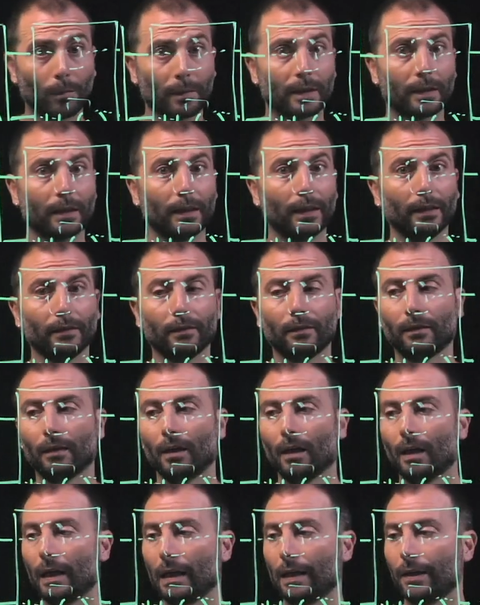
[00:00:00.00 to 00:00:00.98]
state,
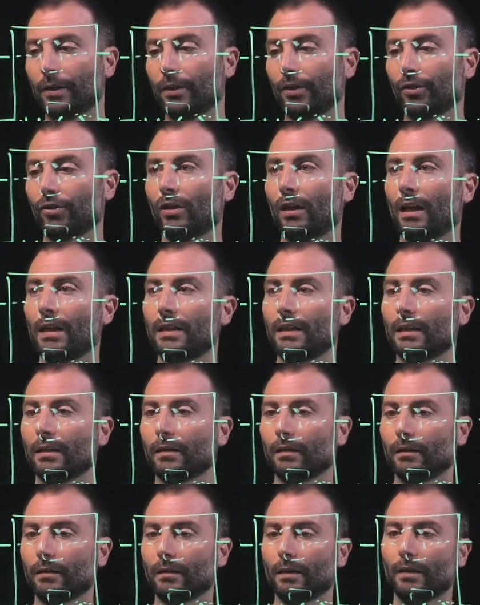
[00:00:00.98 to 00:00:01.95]

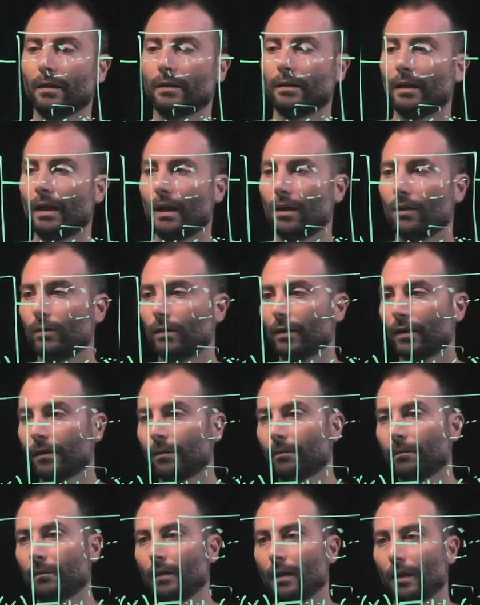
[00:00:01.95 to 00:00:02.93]
initializing the
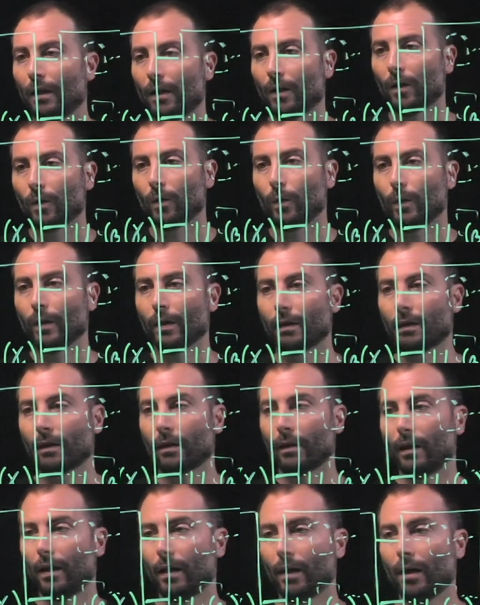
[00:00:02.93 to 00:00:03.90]
algorithm with
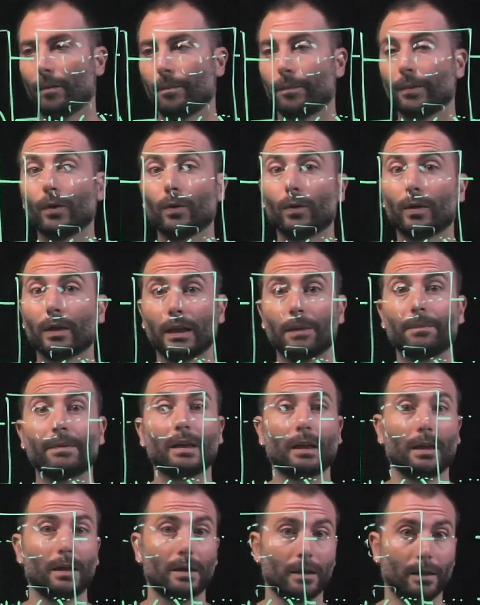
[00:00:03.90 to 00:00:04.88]
pure
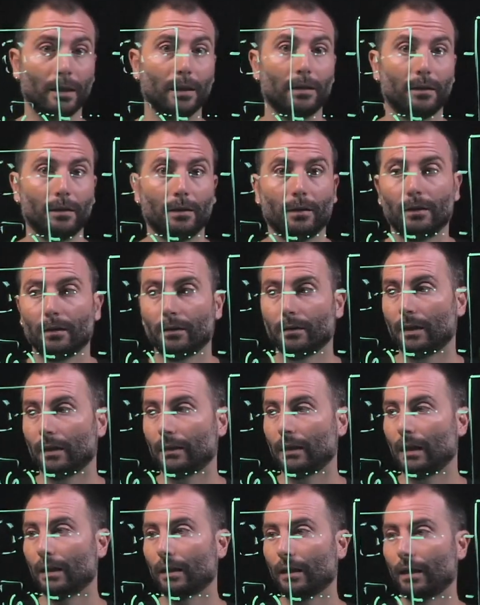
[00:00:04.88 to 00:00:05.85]
eigenstates
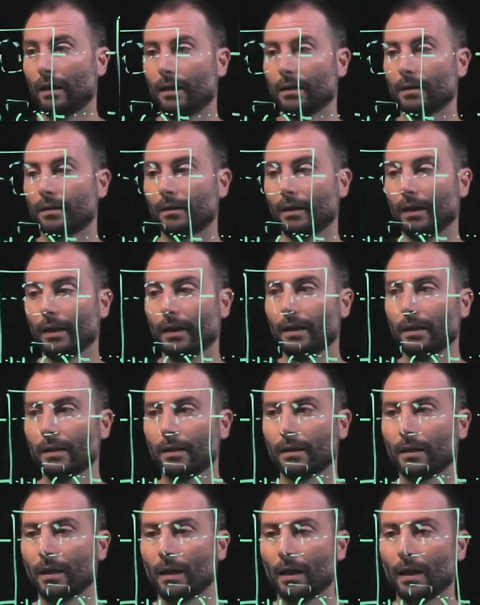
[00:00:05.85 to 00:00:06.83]
that are
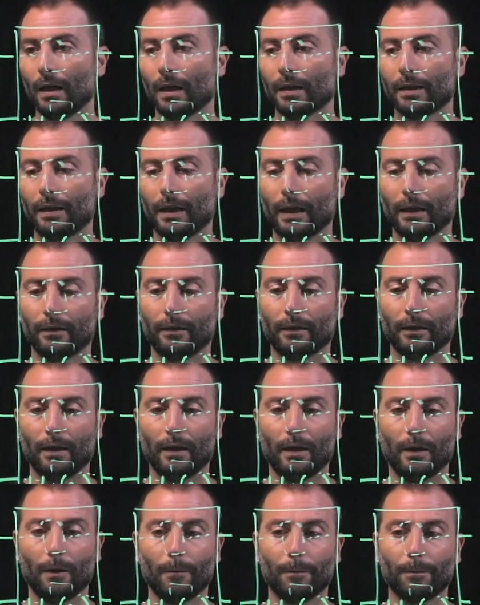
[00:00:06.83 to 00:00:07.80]
states that,
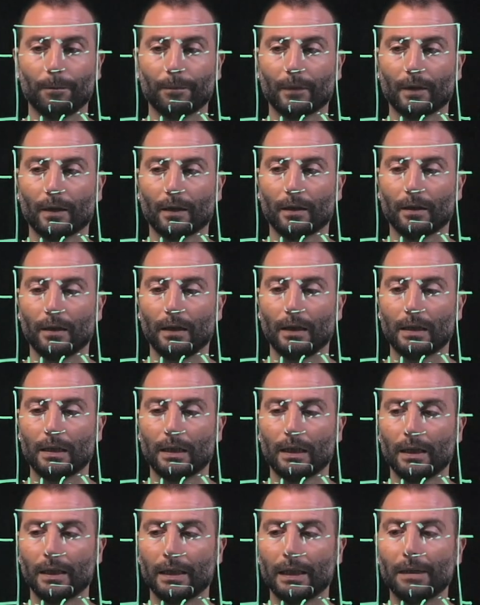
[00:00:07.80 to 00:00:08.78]
let's
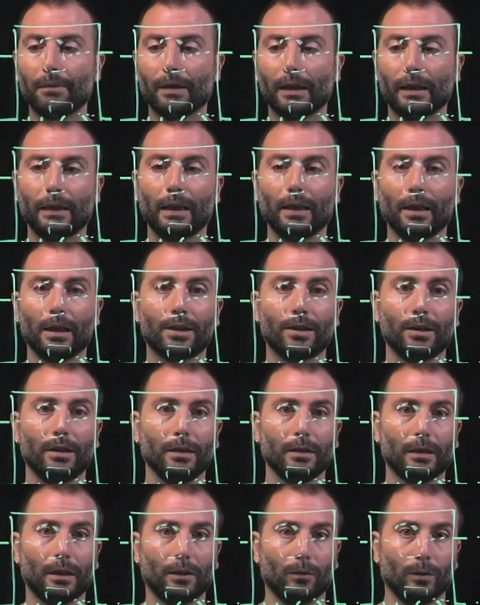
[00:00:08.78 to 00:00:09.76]
say, given an
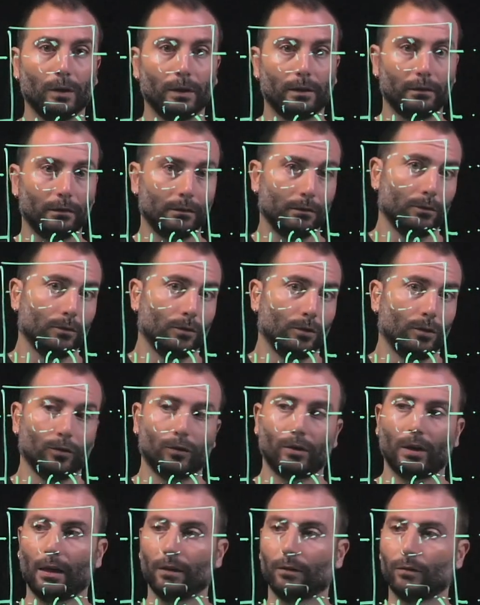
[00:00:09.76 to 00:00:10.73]
energy that you
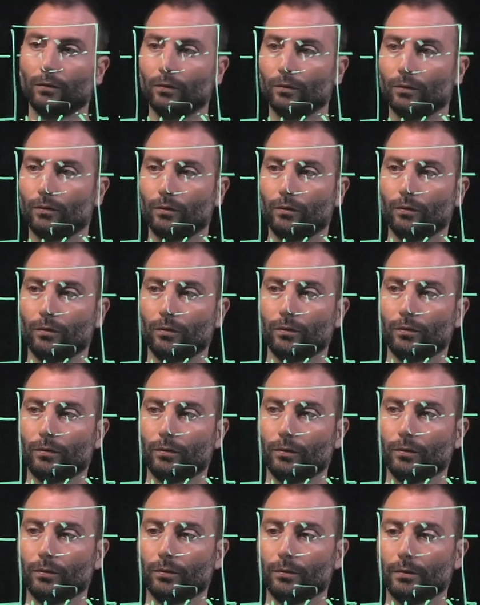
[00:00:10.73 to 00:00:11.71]
try to
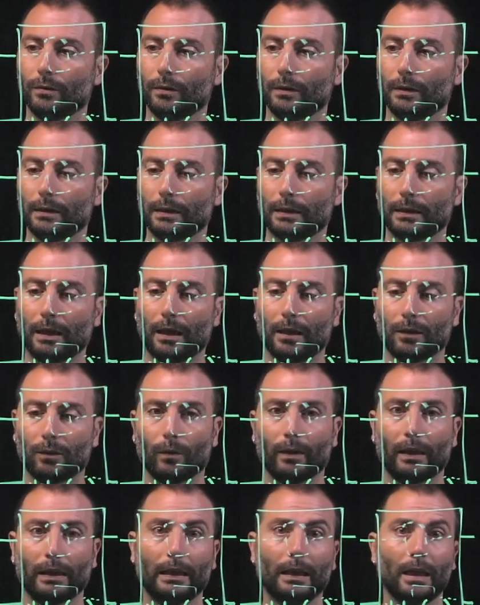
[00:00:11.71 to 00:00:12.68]
start
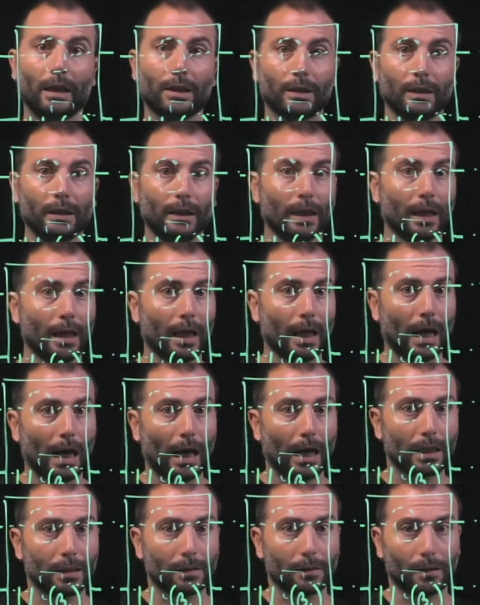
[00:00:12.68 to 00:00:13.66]
with an energy
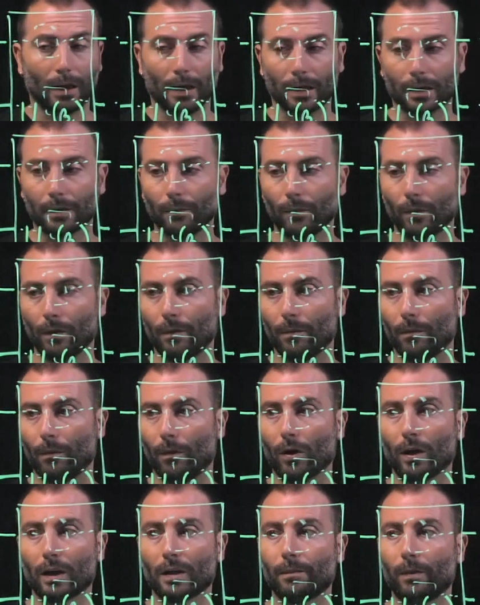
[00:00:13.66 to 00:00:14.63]
as
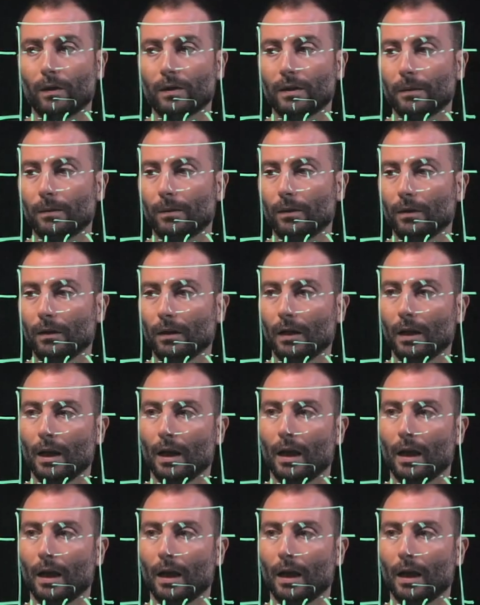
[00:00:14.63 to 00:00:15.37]
small as possible,